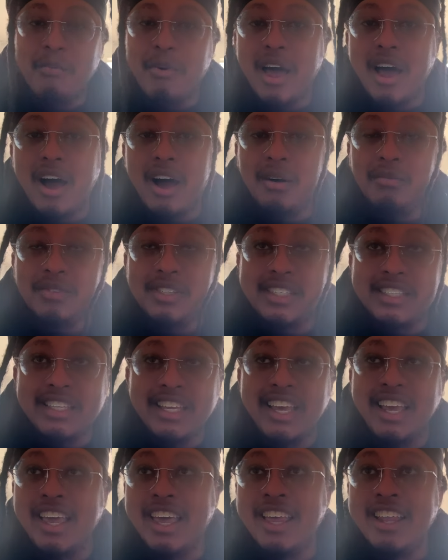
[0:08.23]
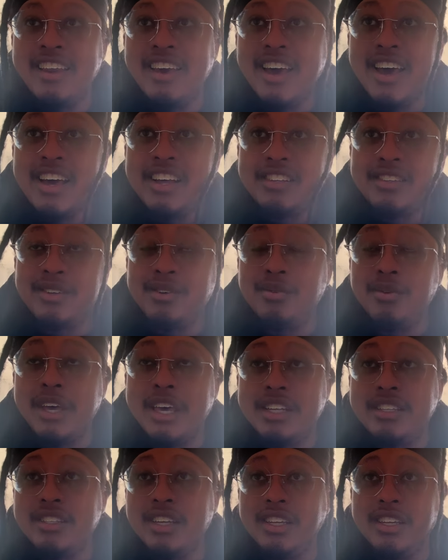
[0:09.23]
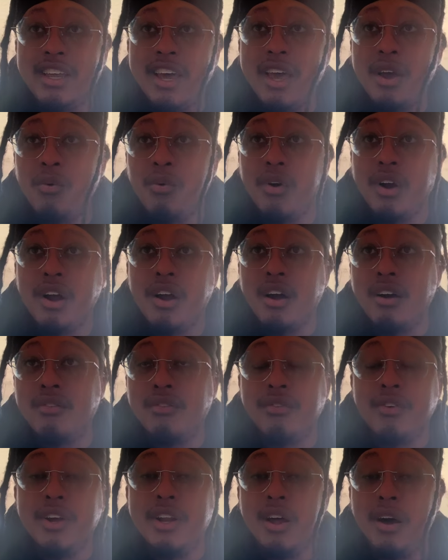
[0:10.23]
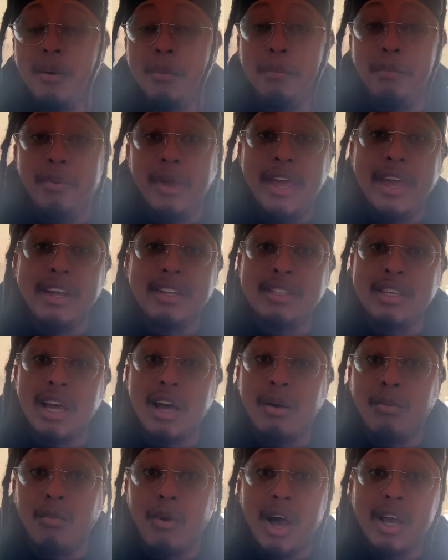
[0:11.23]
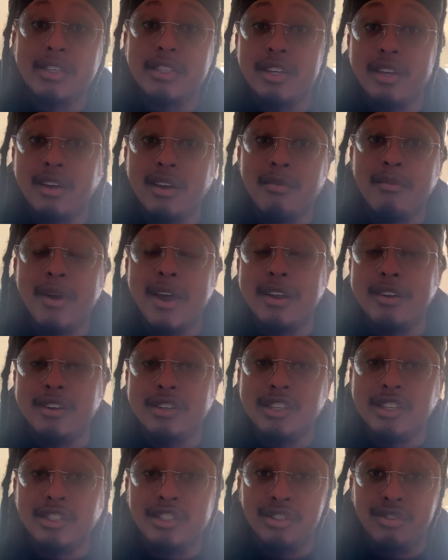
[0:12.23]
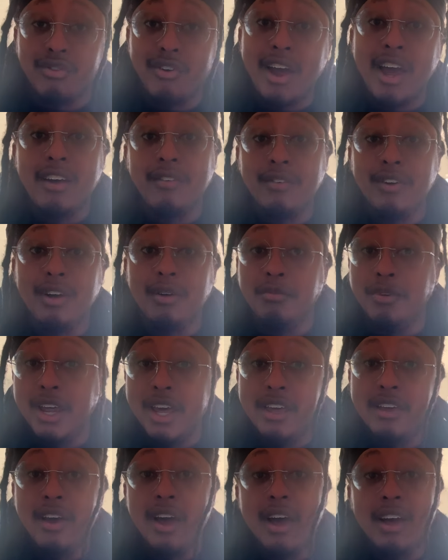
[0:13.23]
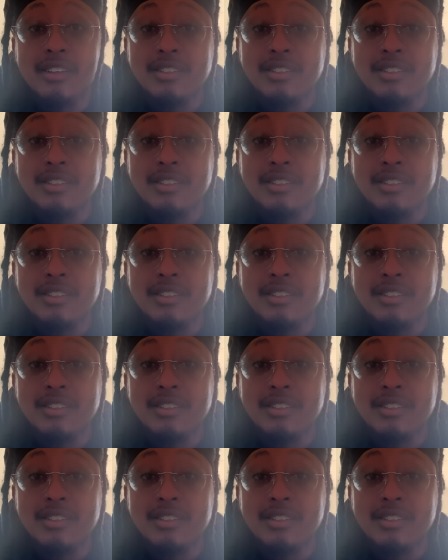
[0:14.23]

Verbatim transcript: Now I'm sticking to it, and today we're covering a big time Washington Commanders draft update.